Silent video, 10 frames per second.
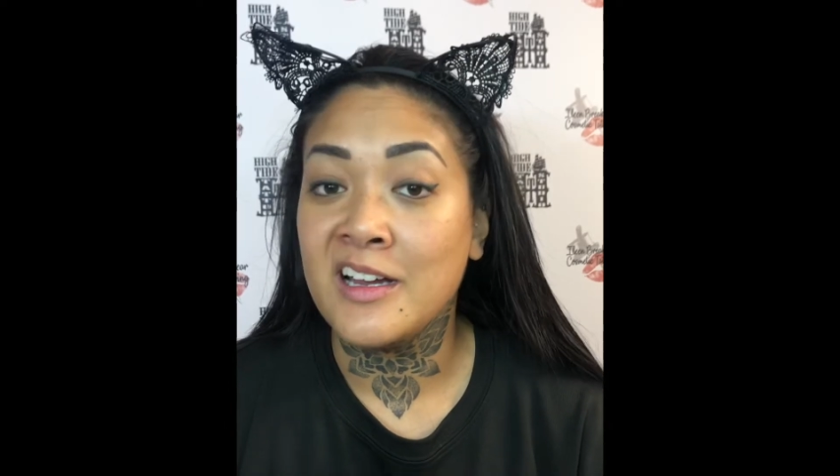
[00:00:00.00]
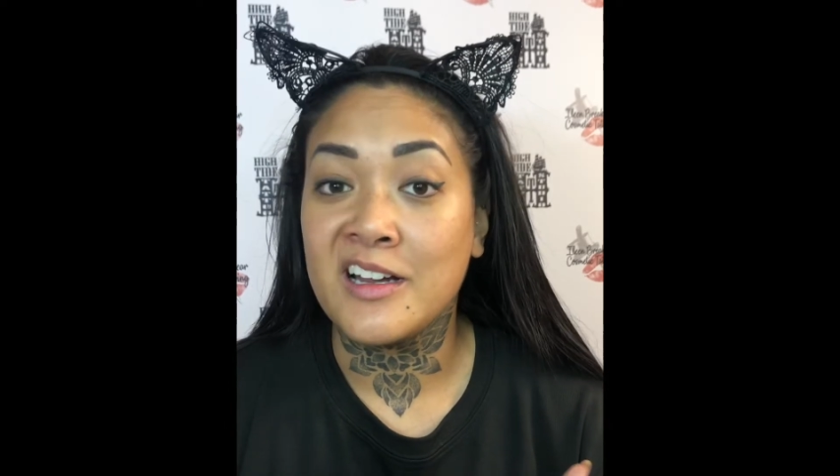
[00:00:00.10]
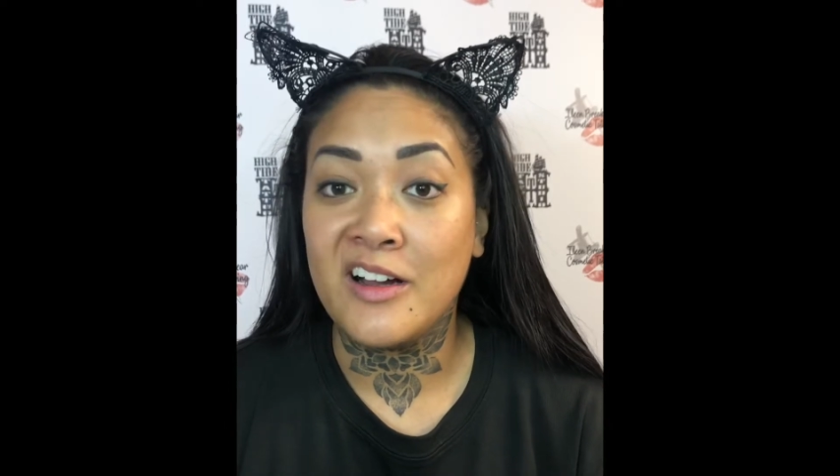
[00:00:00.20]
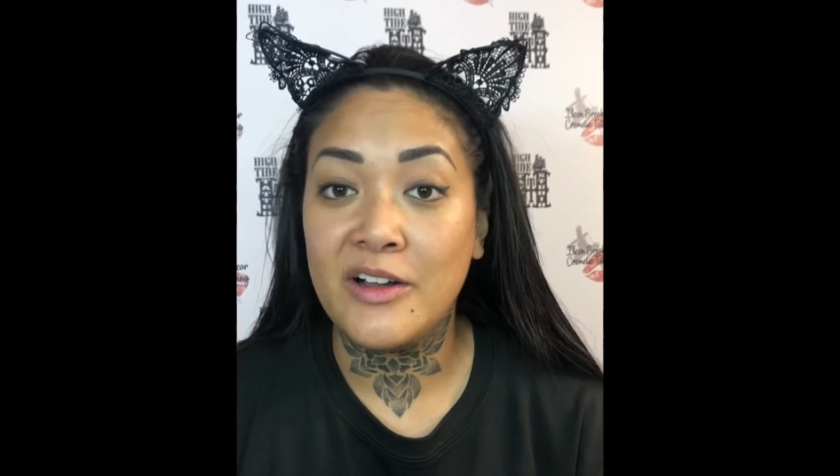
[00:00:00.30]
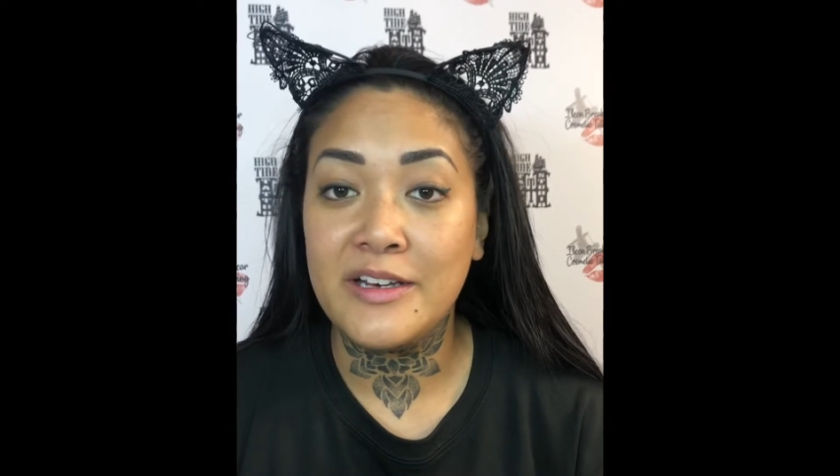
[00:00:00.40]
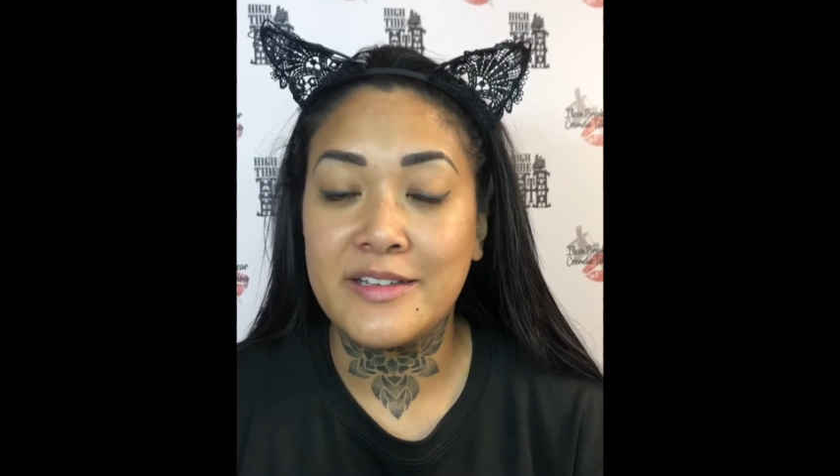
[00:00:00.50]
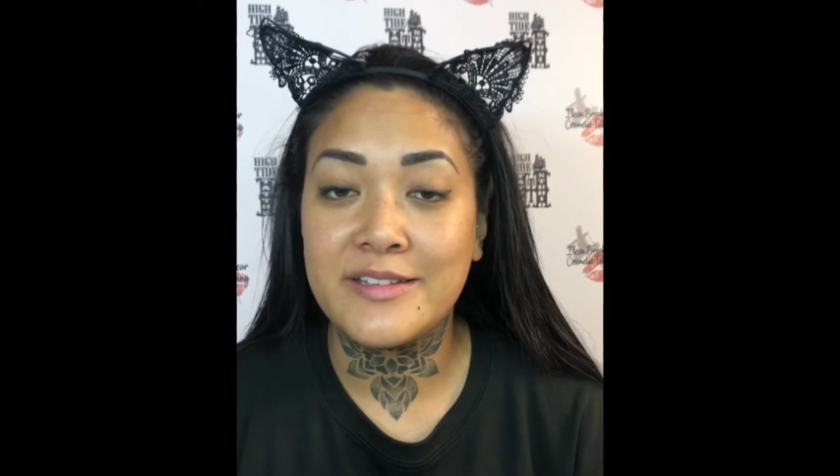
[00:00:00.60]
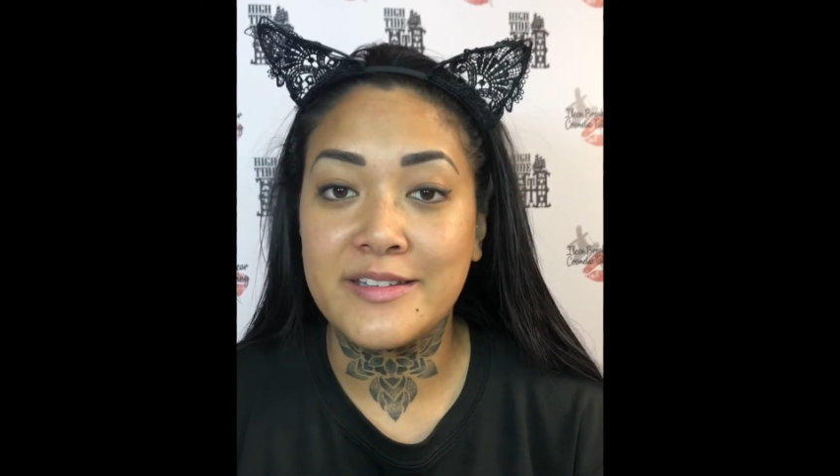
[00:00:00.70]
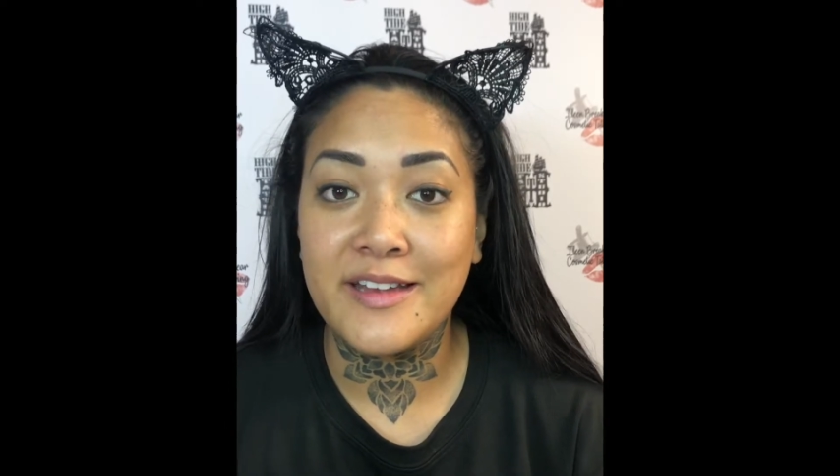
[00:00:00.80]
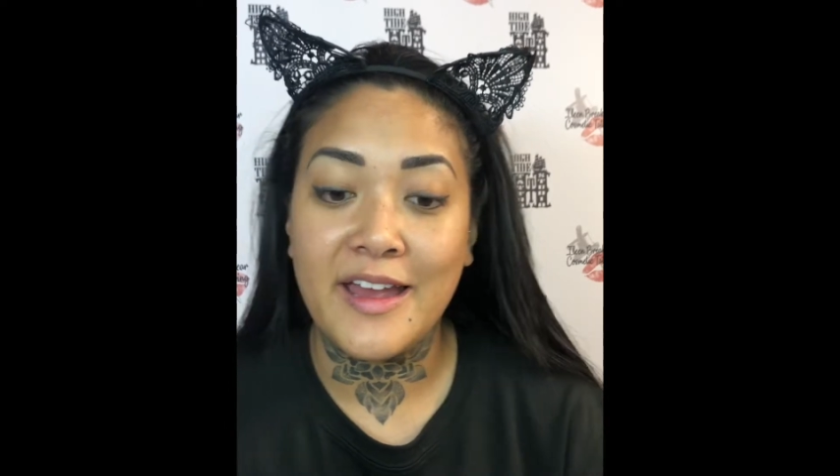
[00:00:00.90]
kind of
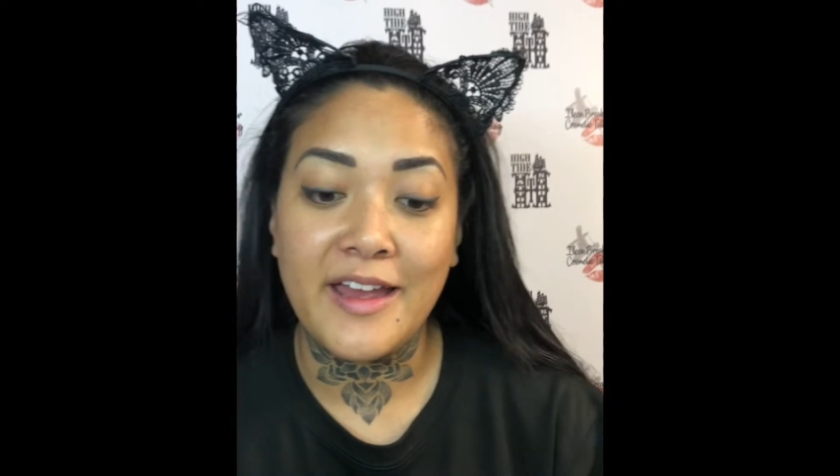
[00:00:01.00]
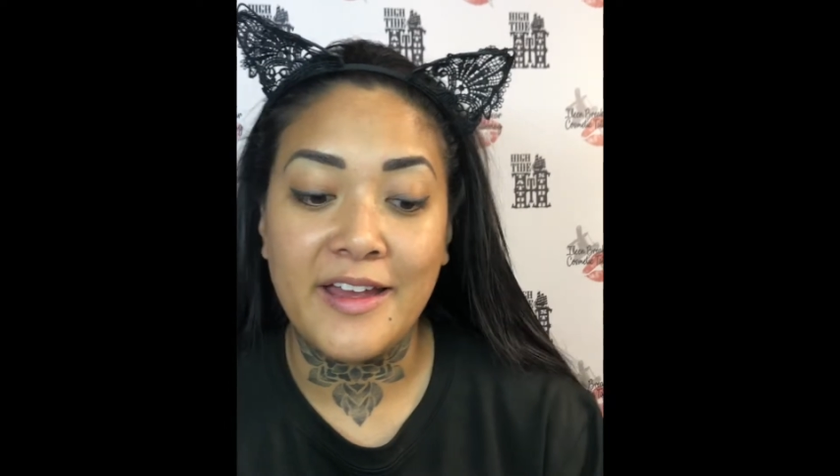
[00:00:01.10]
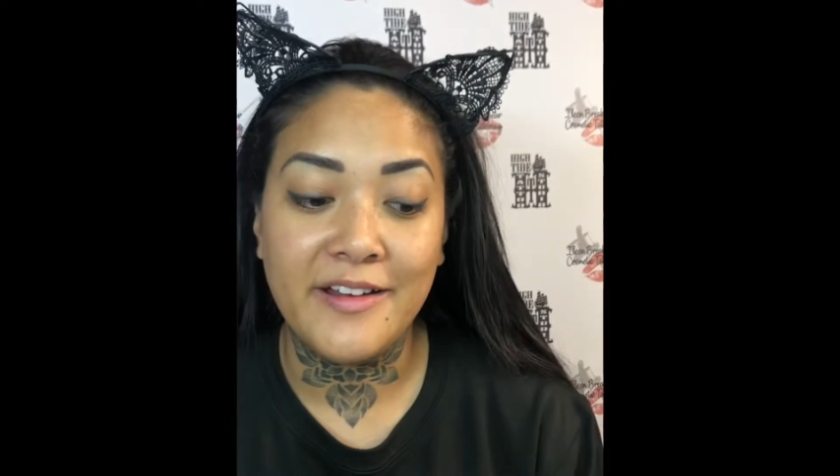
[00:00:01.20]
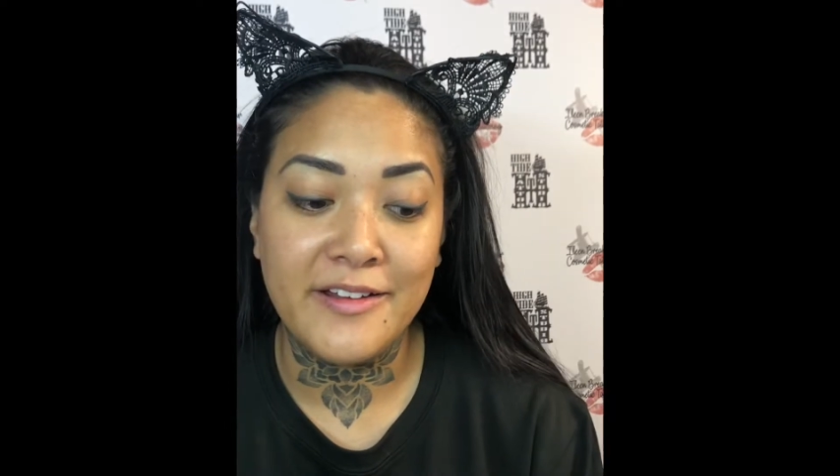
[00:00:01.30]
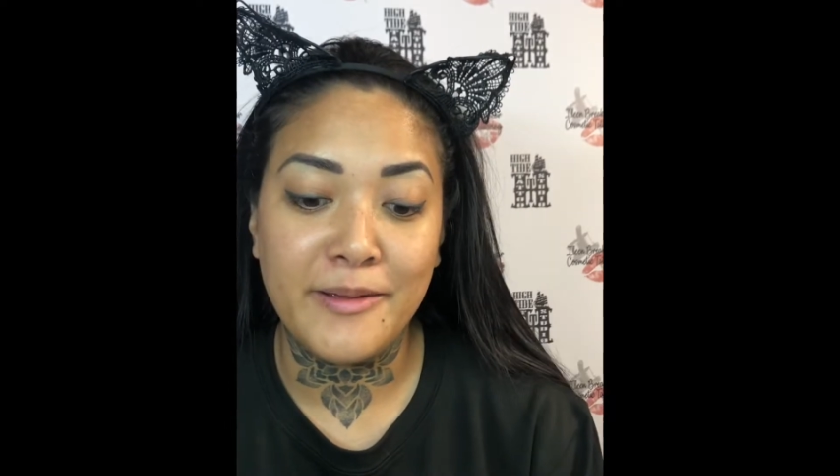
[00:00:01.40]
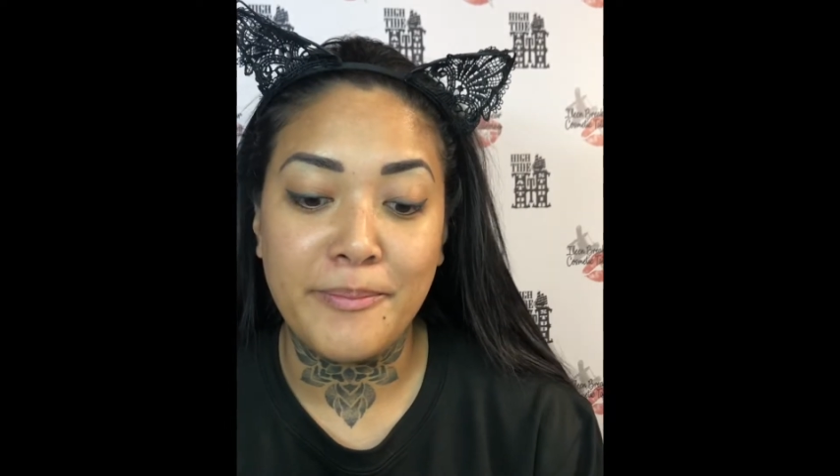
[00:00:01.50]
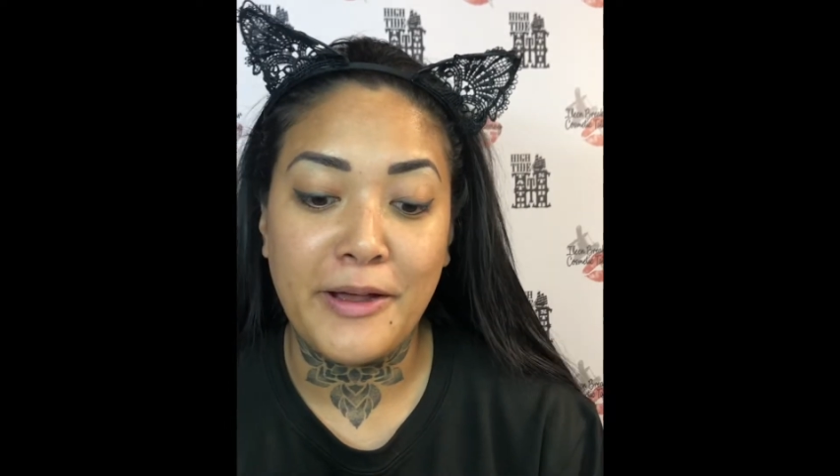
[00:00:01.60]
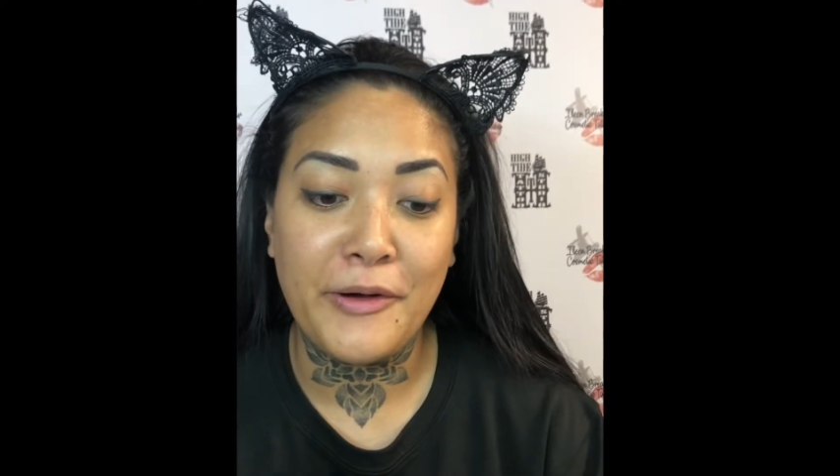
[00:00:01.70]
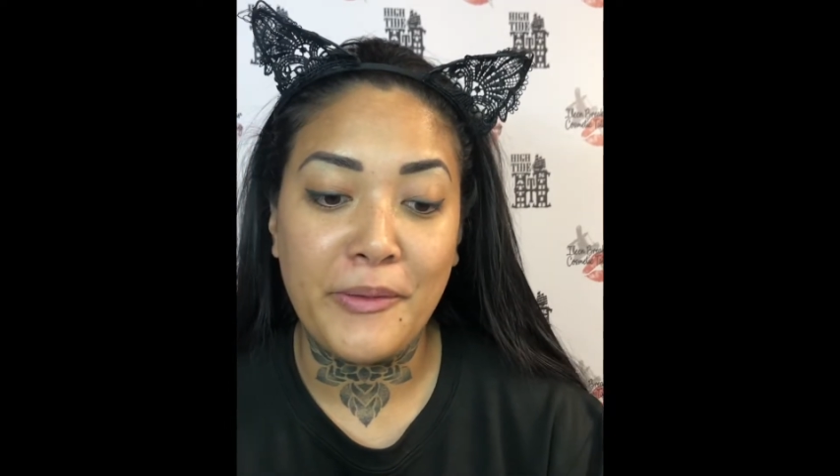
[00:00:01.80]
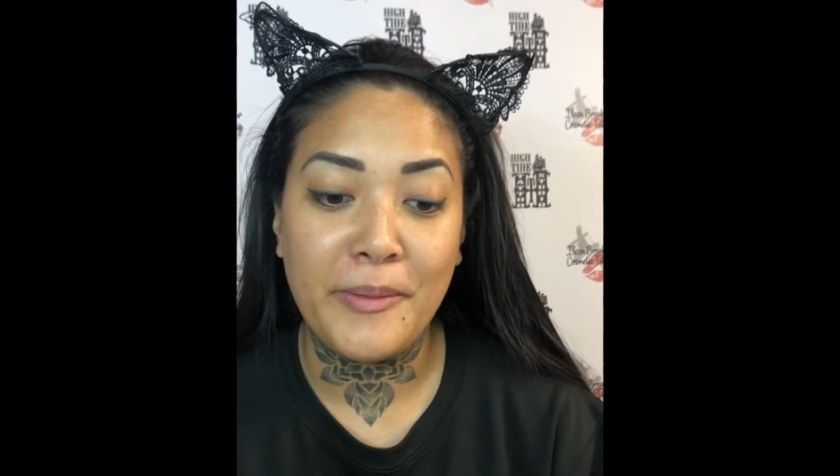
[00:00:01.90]
scared about,